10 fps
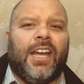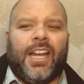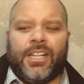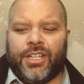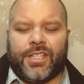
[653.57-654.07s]

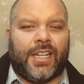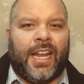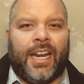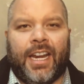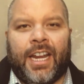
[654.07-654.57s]
and
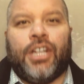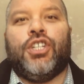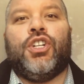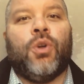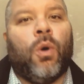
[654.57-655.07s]
and
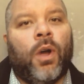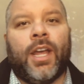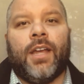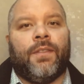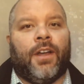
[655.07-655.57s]

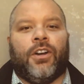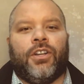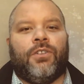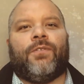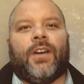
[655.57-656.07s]
enjoy their
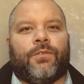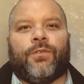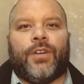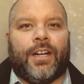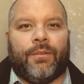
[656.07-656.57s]
newfound
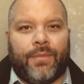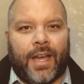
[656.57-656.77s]
freedom,